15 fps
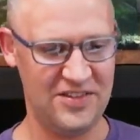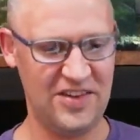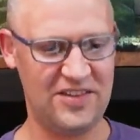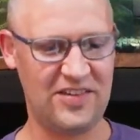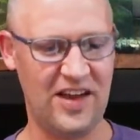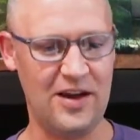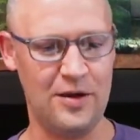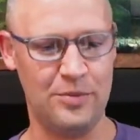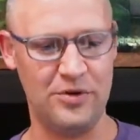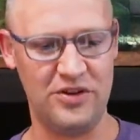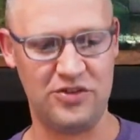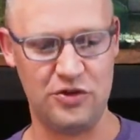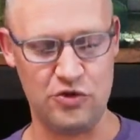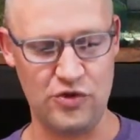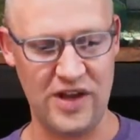6
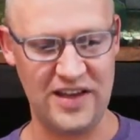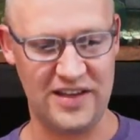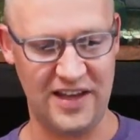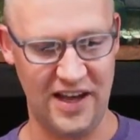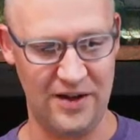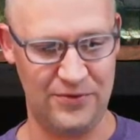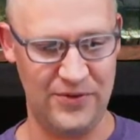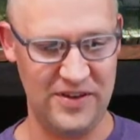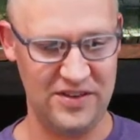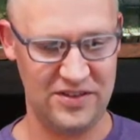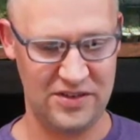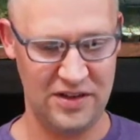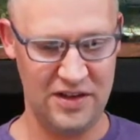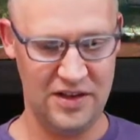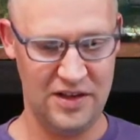airbrush, great
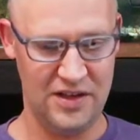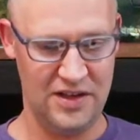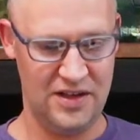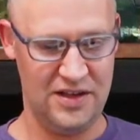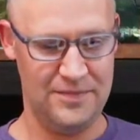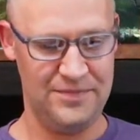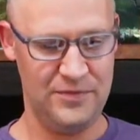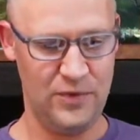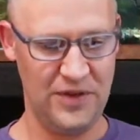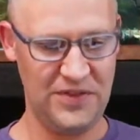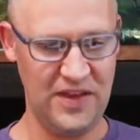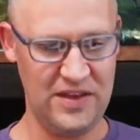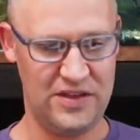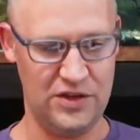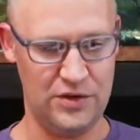catfish. Well,
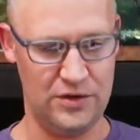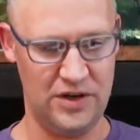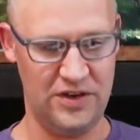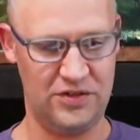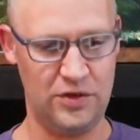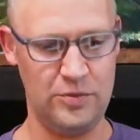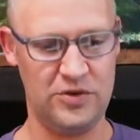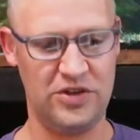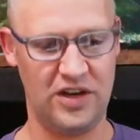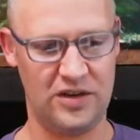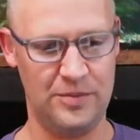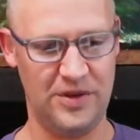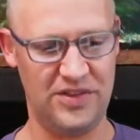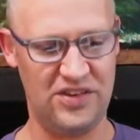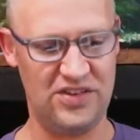thank you. I assume you're
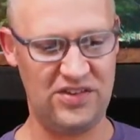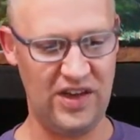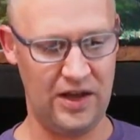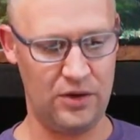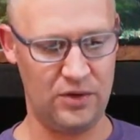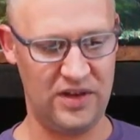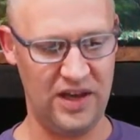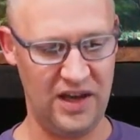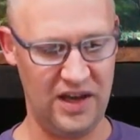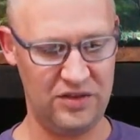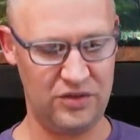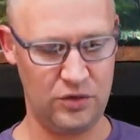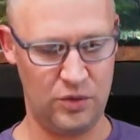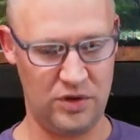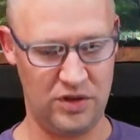talking about the shadow
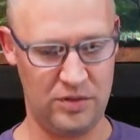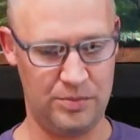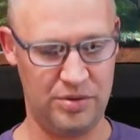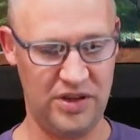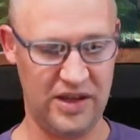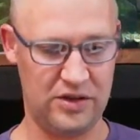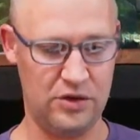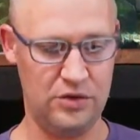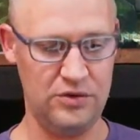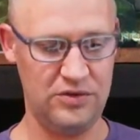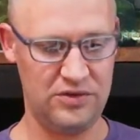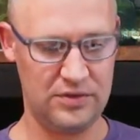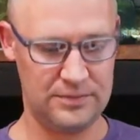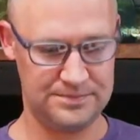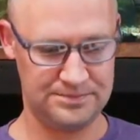cats or one of the
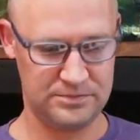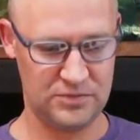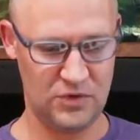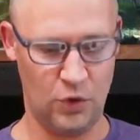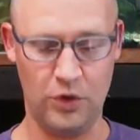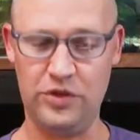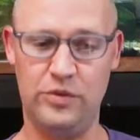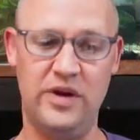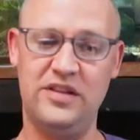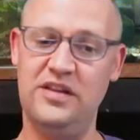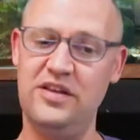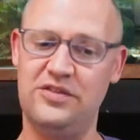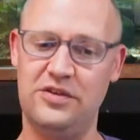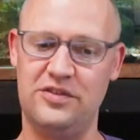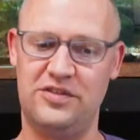plecos or the red
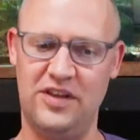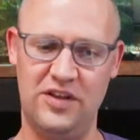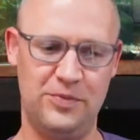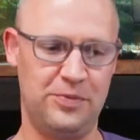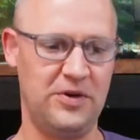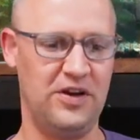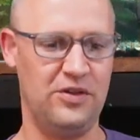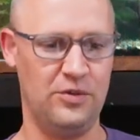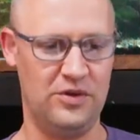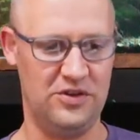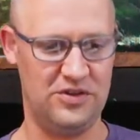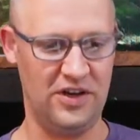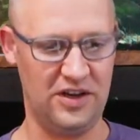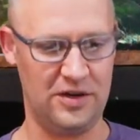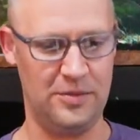lizards. That's probably the one
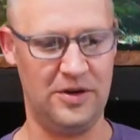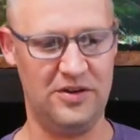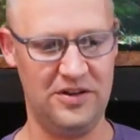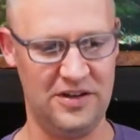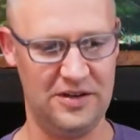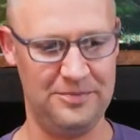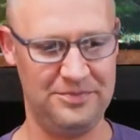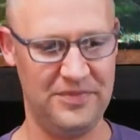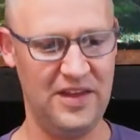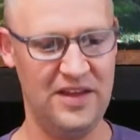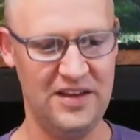you're talking about, huh?